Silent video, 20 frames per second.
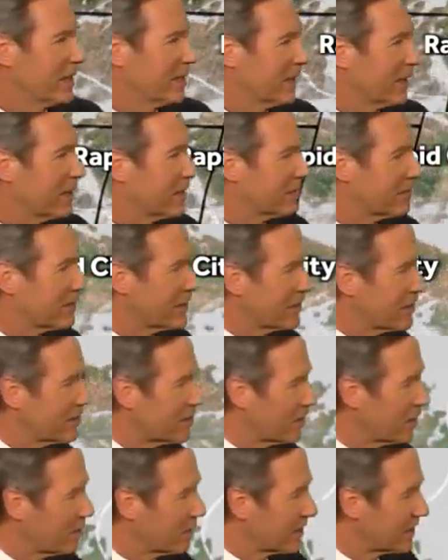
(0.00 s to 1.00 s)
Little
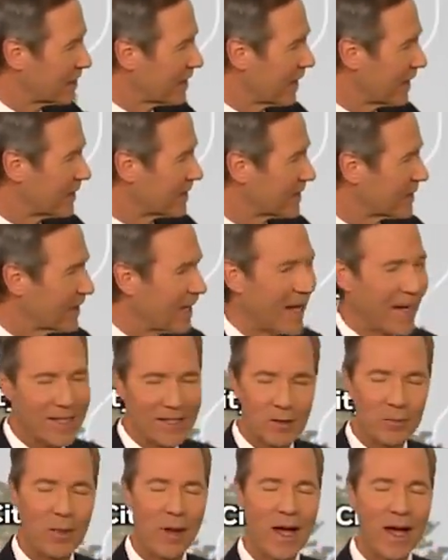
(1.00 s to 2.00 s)
disturbance kind of
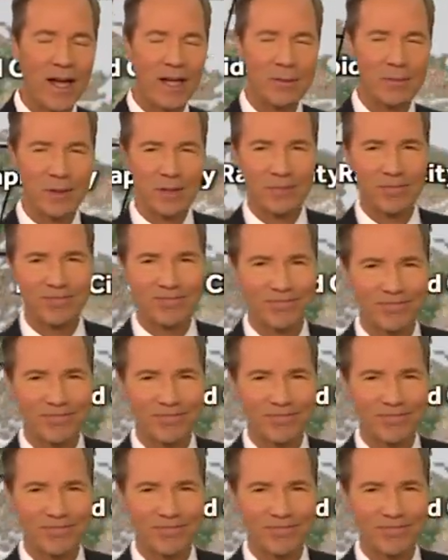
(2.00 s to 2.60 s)
slides by, but